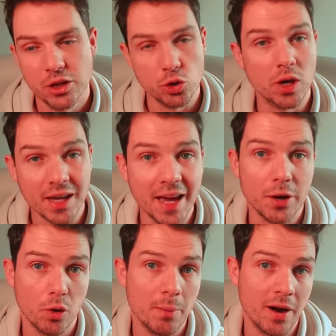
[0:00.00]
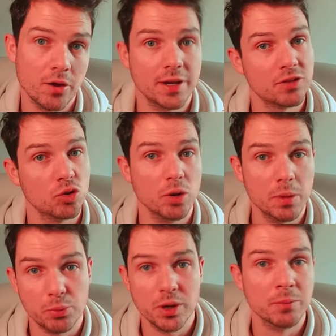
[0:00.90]
You can get a Romario that's going to
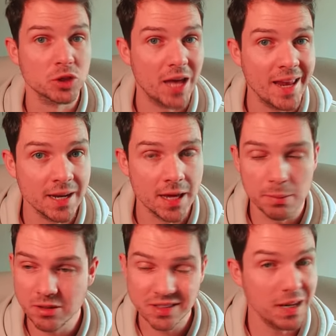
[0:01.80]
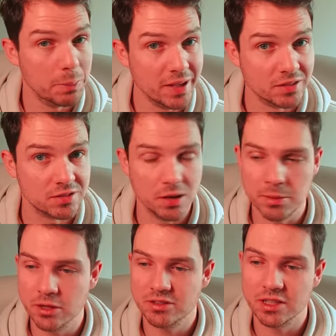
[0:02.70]
be pretty much endgame. He's still a beast. I
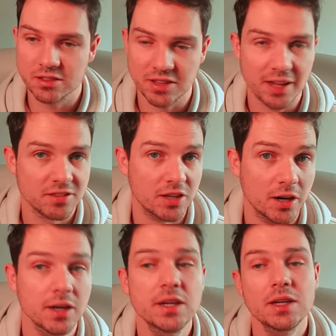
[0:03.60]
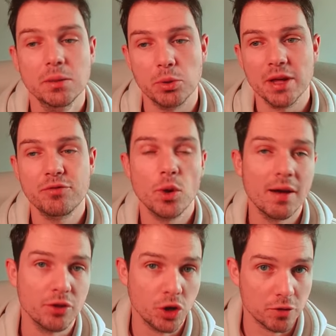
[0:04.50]
mean, you see the stats there. But if you
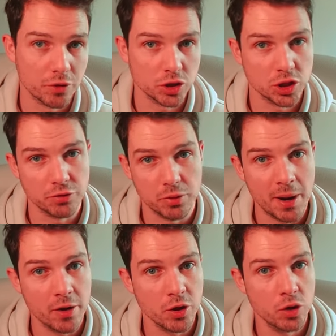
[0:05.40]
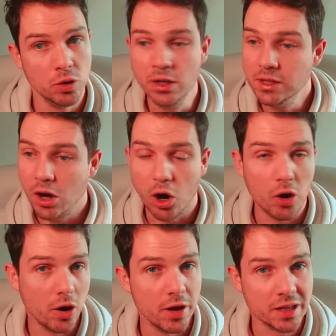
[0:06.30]
have another version of Romario,
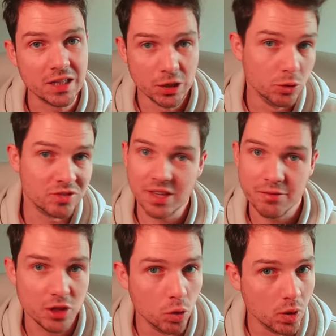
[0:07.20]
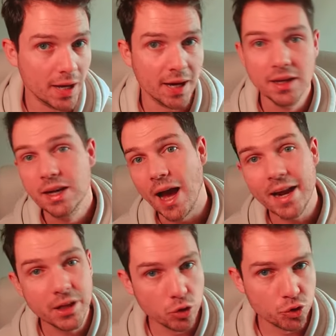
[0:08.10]
or I include Saviola,
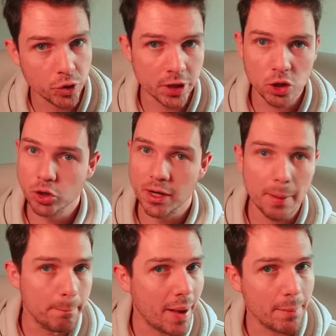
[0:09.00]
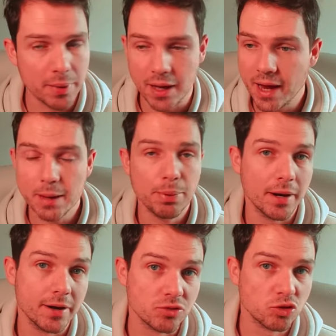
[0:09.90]
any of those running gun, Mbappe, any
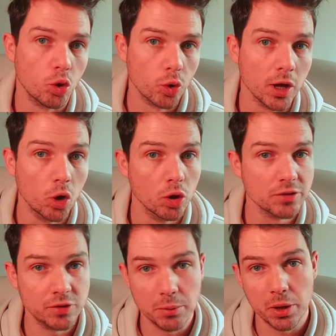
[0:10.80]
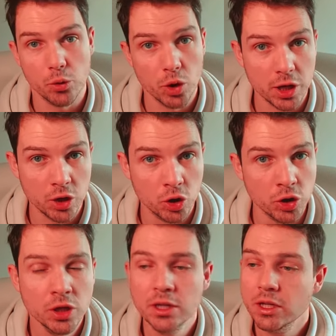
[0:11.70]
player that's scoring goals here by running
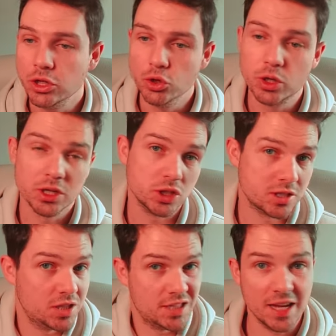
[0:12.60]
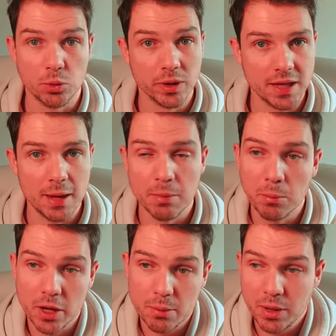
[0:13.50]
gun, you can just stick with them, in
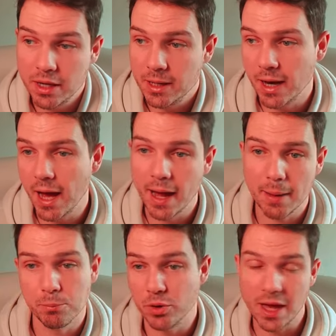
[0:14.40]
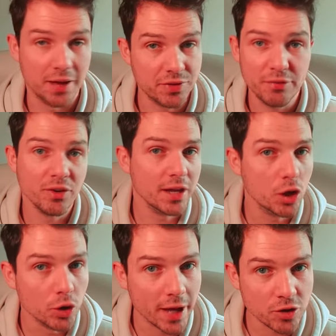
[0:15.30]
my opinion. Um, but yeah, definitely a
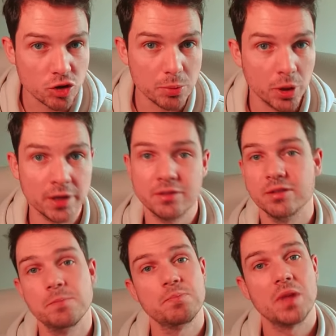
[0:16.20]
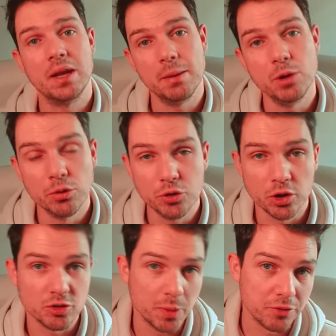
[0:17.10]
good entry point. Let me know if you're
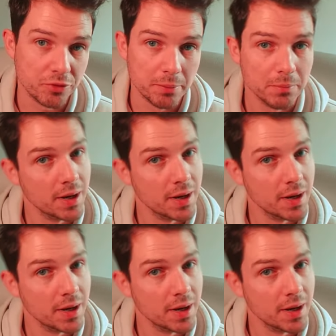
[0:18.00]
going to spend for him.